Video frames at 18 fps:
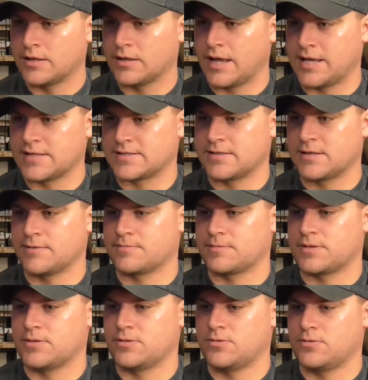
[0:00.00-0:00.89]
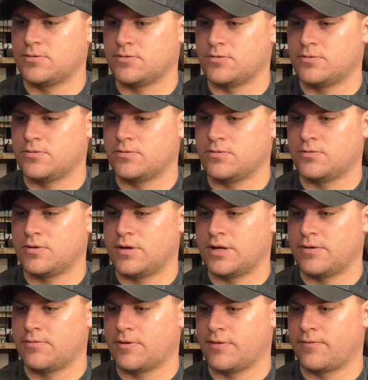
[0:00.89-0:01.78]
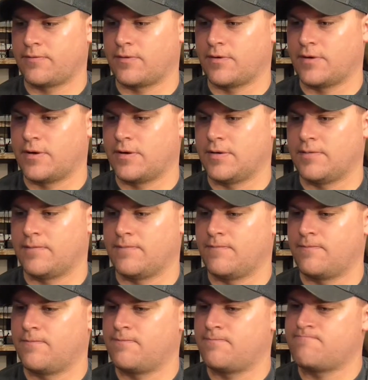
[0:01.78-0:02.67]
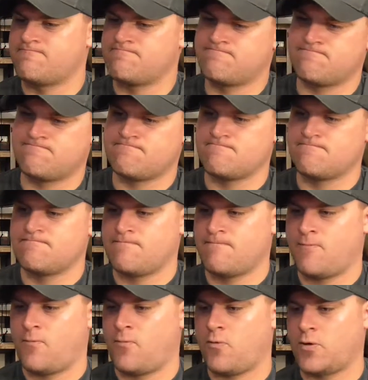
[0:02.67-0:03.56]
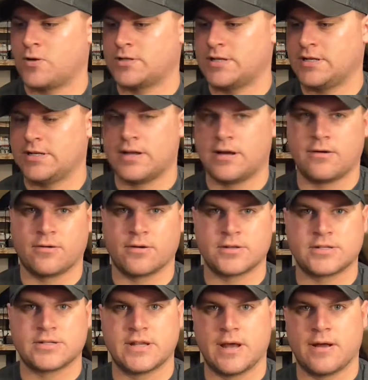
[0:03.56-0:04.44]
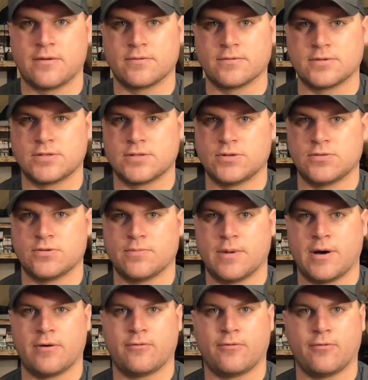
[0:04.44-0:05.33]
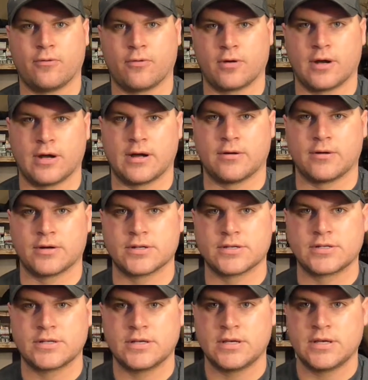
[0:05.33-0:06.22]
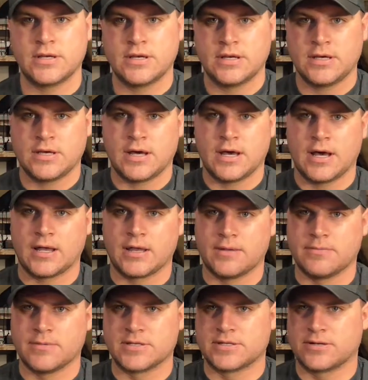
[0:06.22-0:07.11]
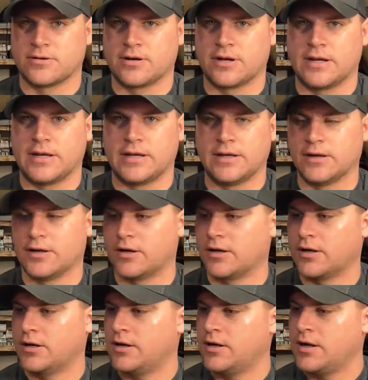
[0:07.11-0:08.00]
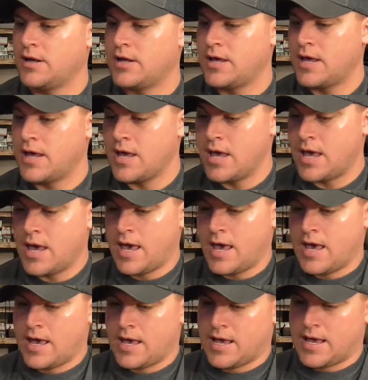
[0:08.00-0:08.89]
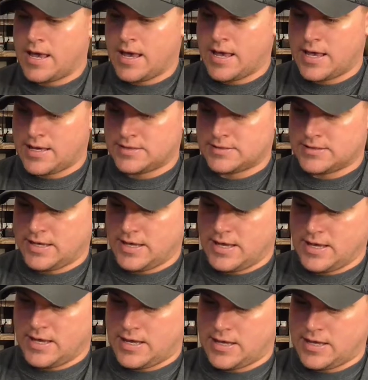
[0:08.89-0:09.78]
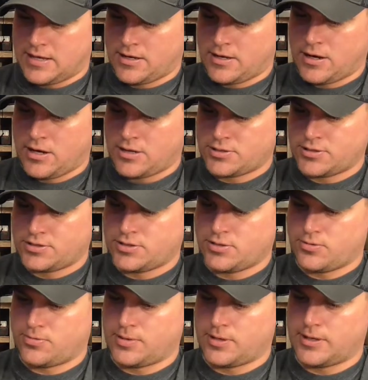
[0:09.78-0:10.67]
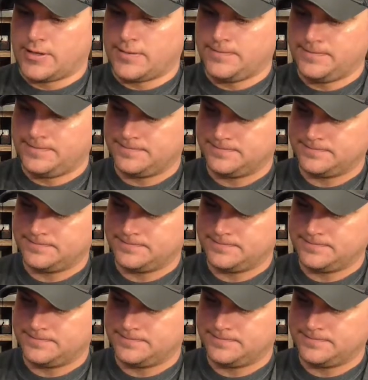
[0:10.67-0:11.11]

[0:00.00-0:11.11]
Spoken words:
Lasts up to anywhere from 14 hours down to about 4 hours. The Mister right here has a cartridge opening